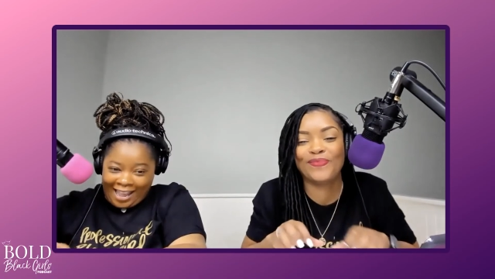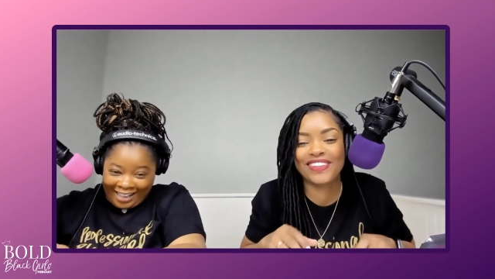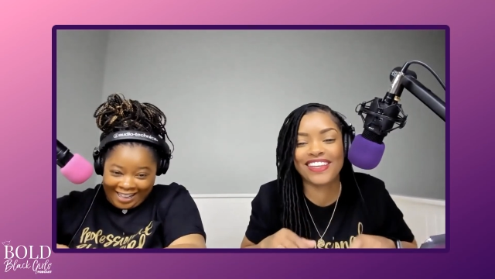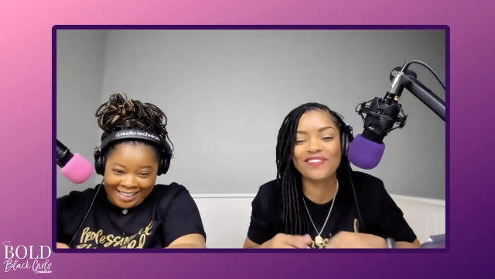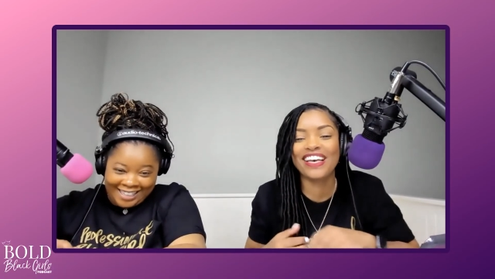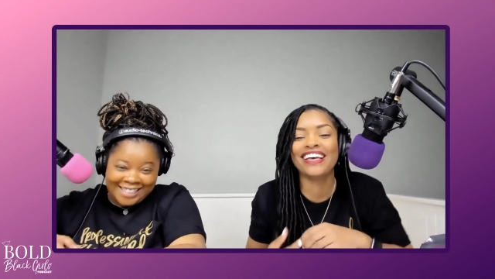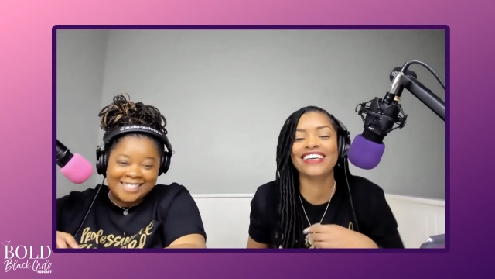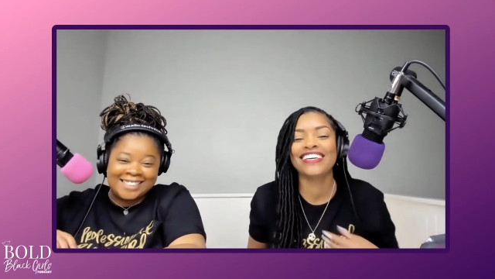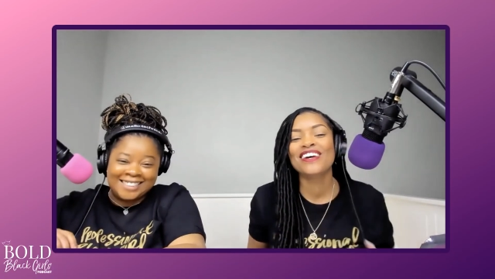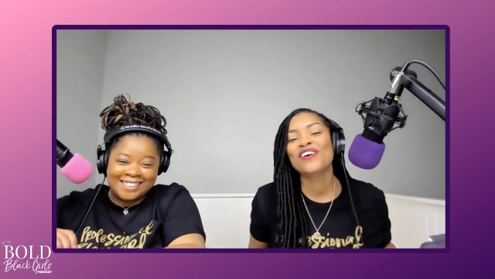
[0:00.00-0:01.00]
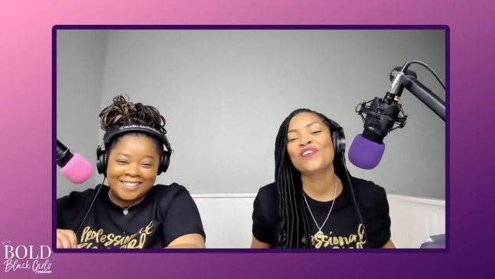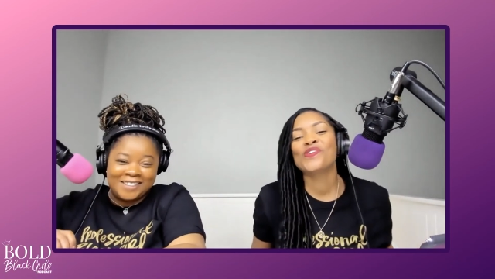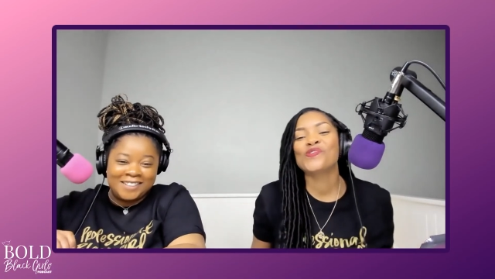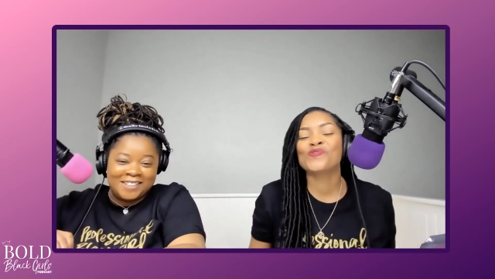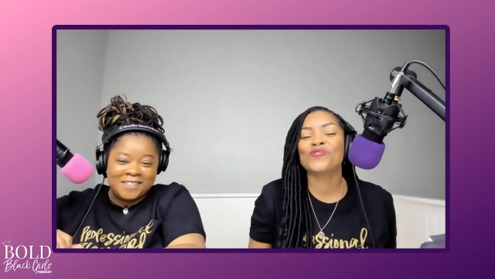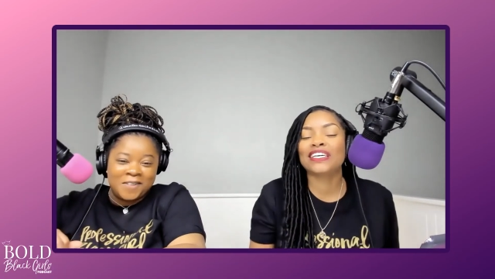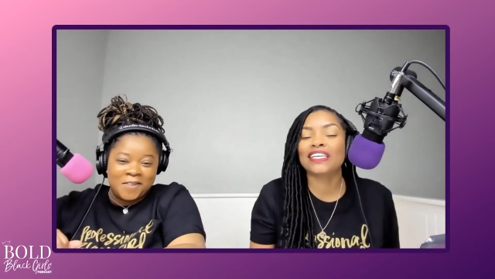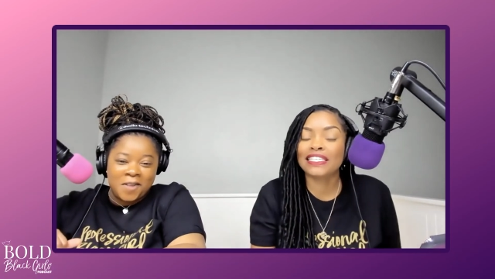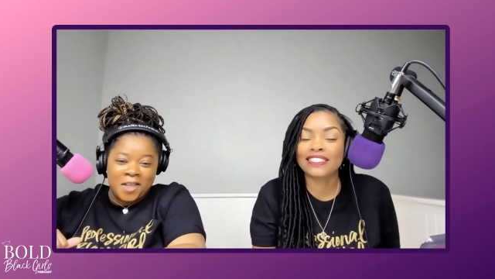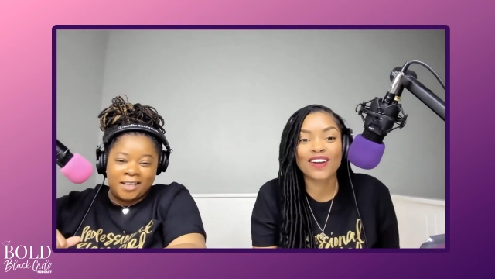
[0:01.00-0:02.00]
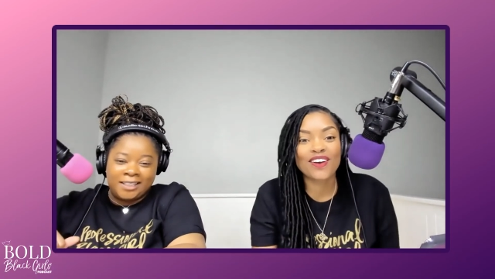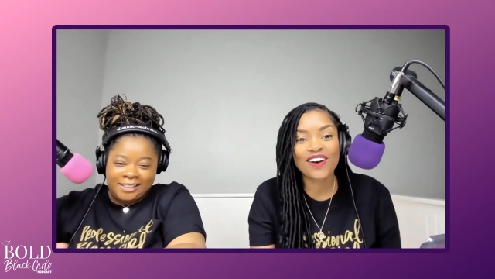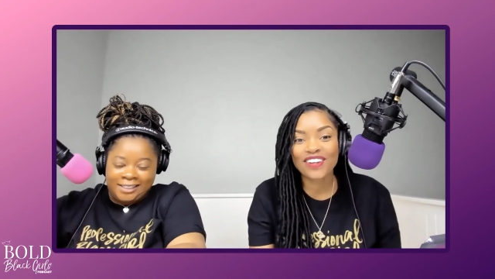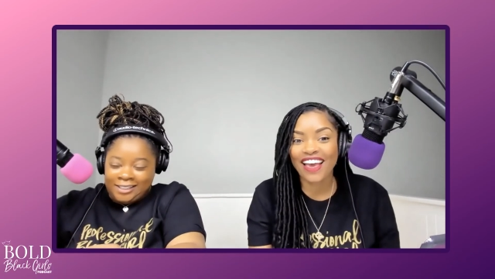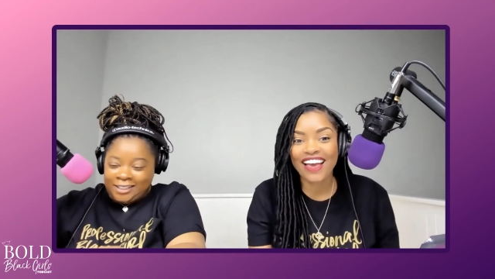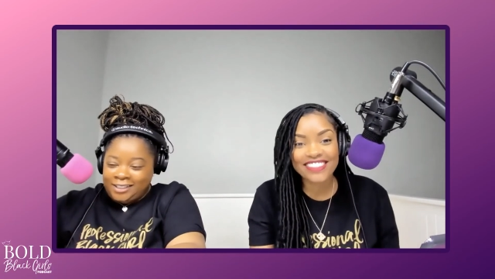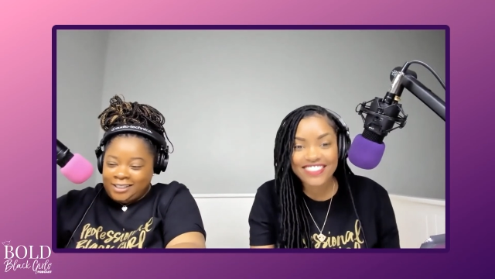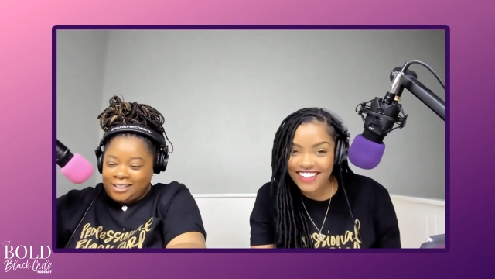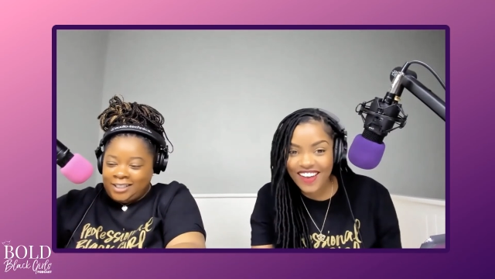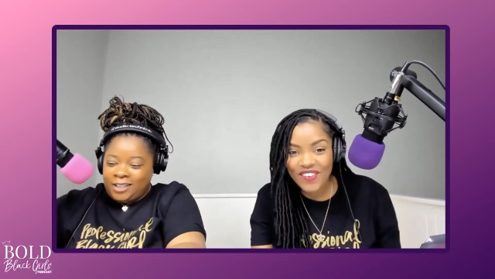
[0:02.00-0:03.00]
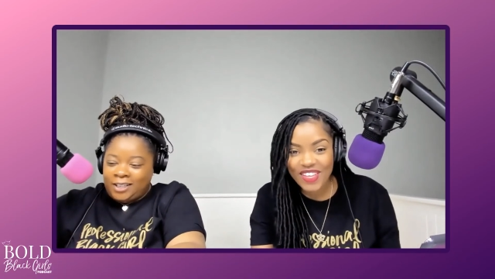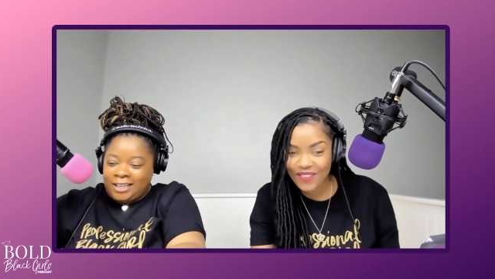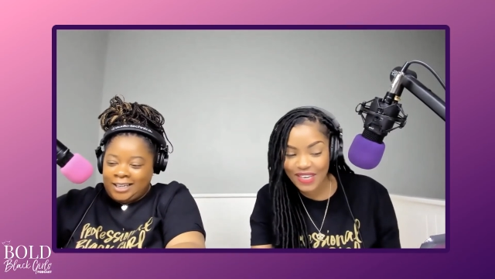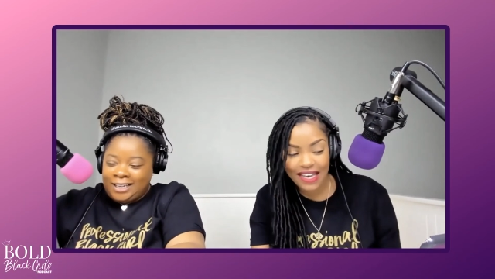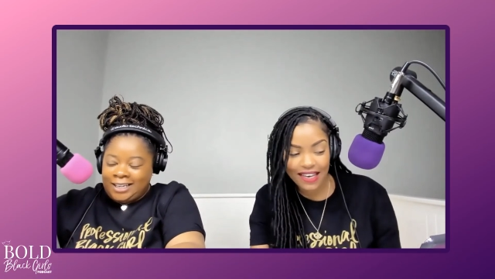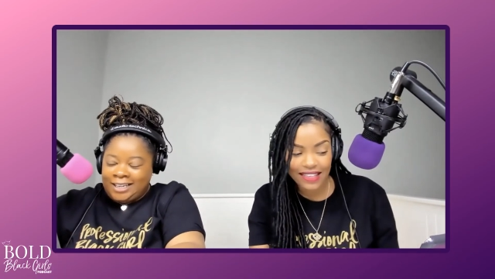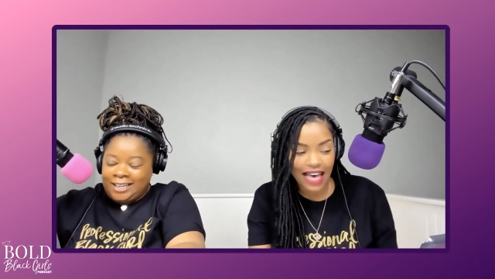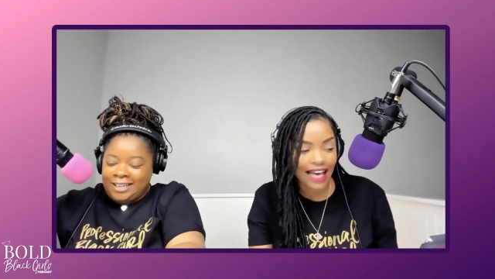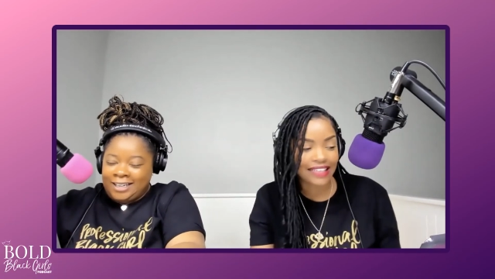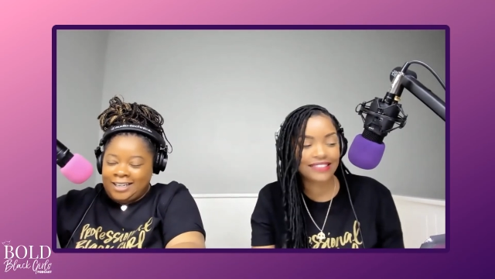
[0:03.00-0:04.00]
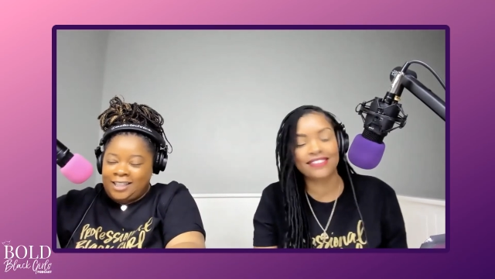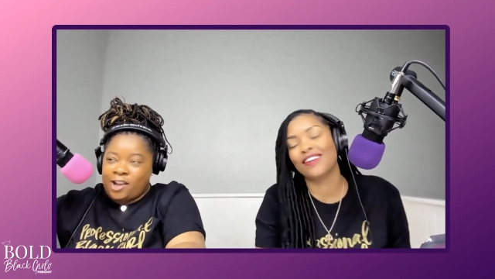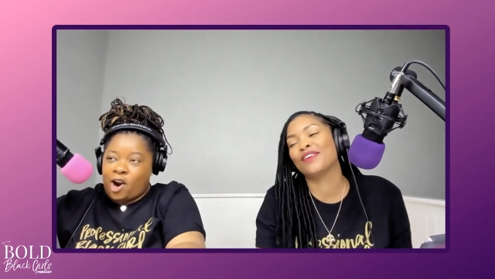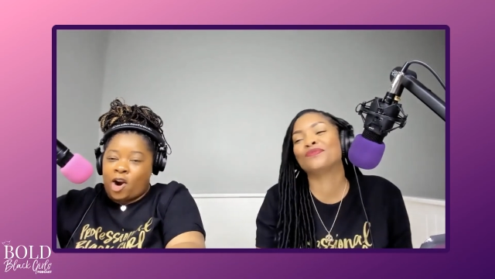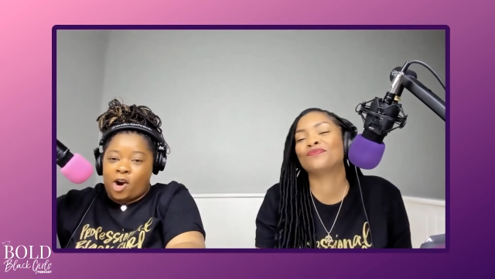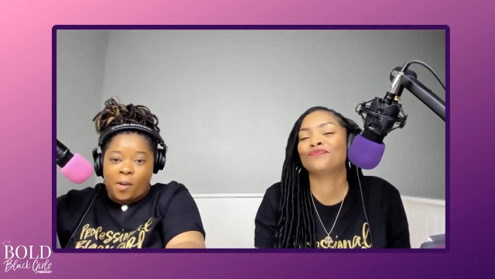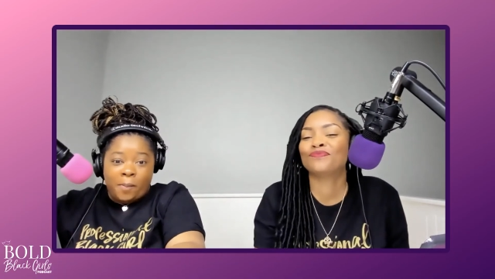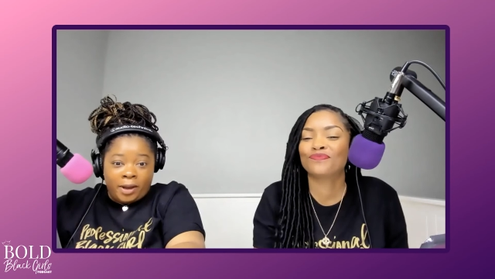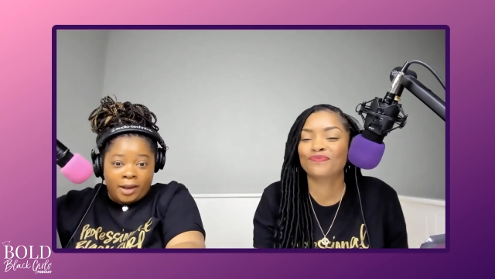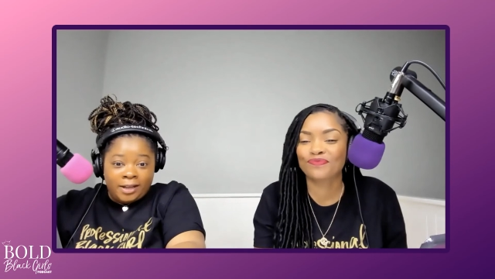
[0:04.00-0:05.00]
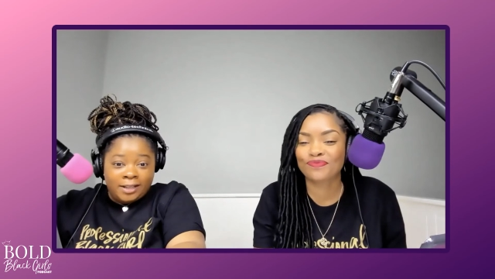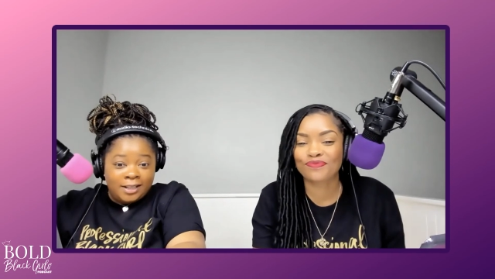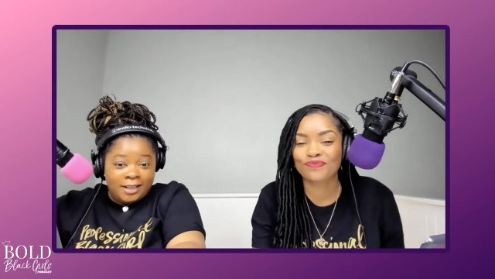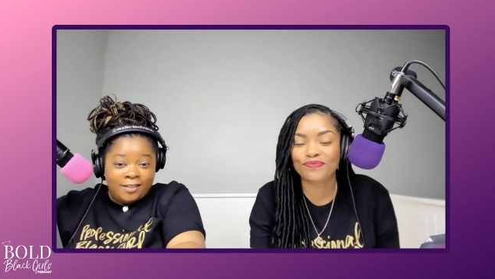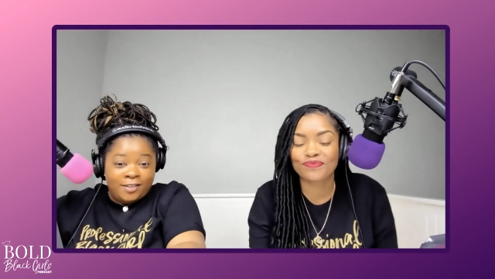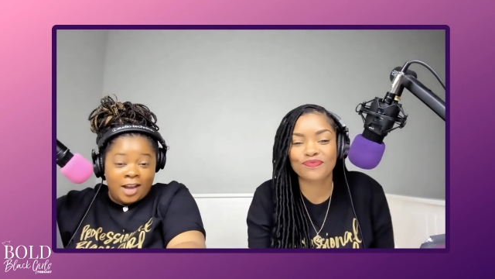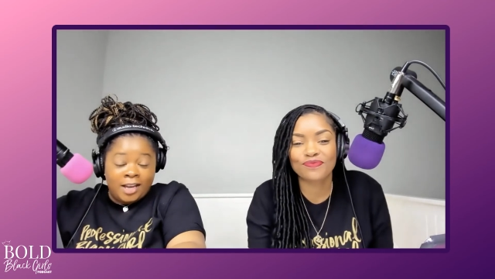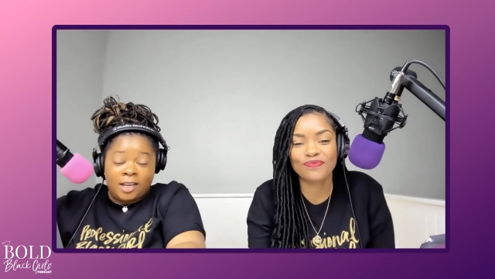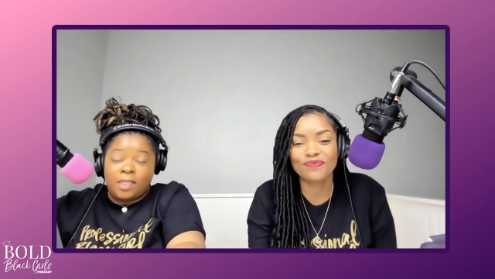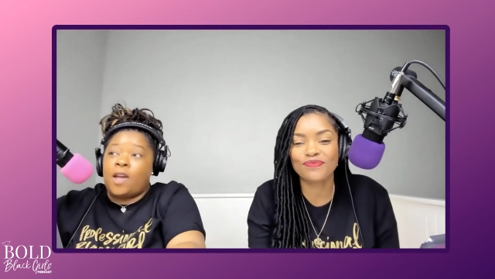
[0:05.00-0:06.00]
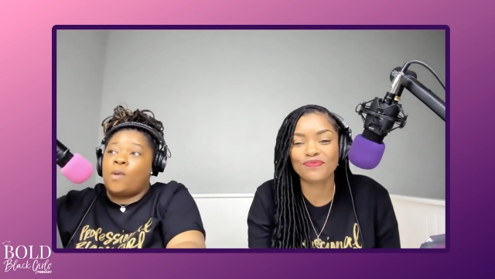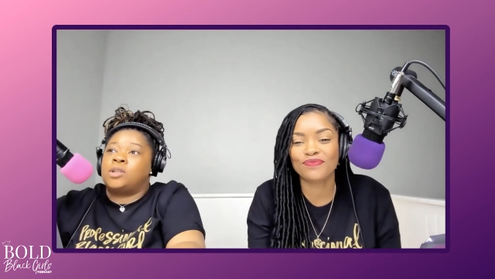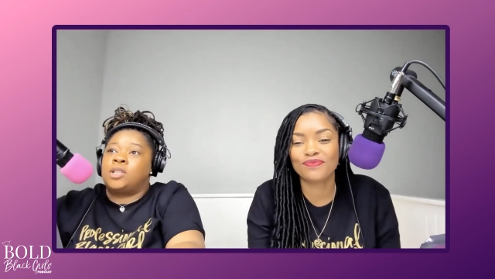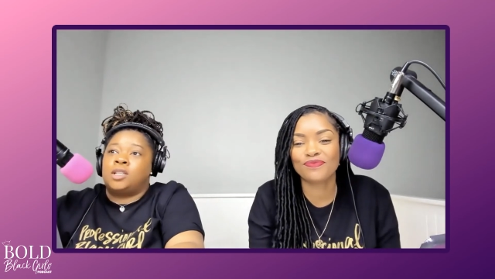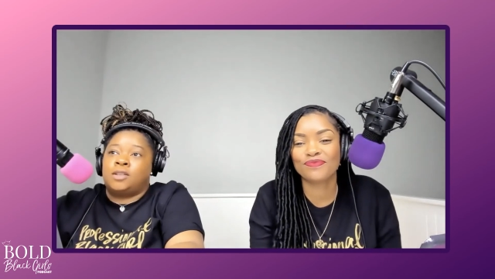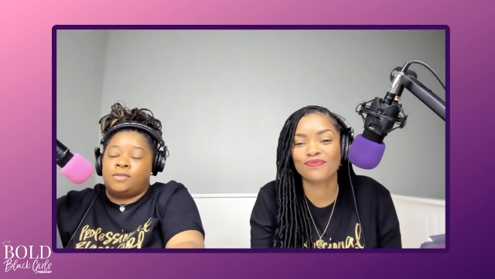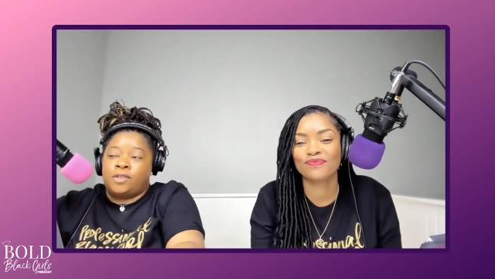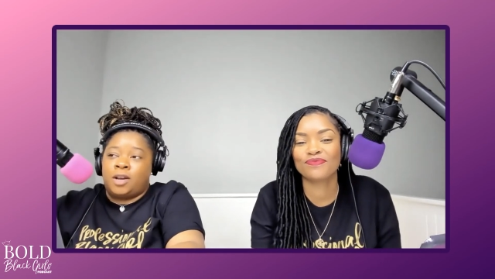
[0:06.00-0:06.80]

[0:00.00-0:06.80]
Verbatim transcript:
Speaker 1: I'm like, what is our call to action? I feel like we got a lot.
Speaker 2: So. There are, but there were tons of